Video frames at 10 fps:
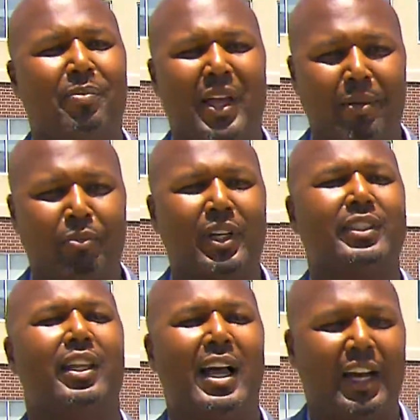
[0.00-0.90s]
That
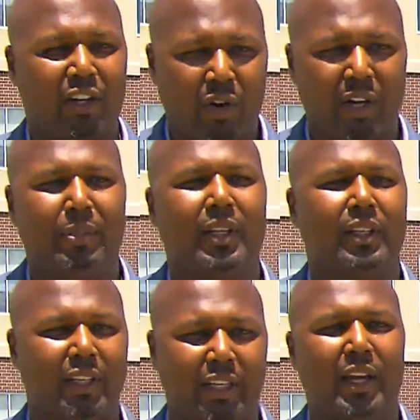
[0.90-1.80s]
brings a lot of
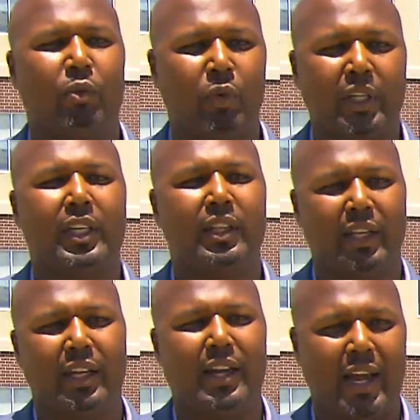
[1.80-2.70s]
credibility that we
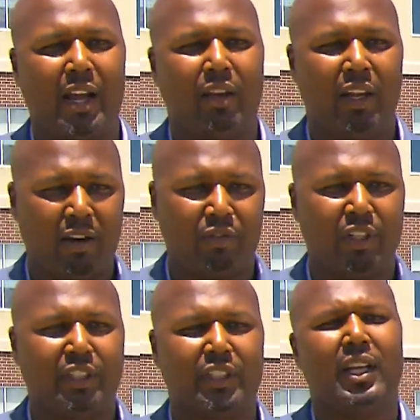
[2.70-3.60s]
can then now
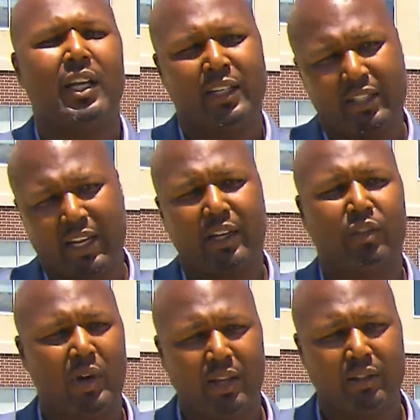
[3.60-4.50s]
leverage and
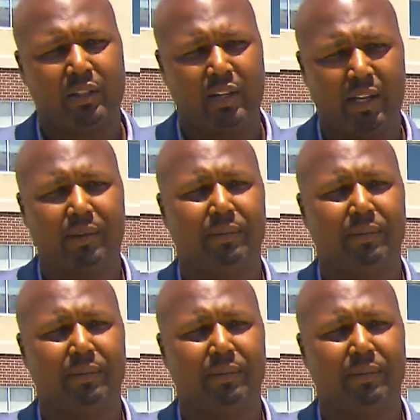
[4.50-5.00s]
take throughout the state.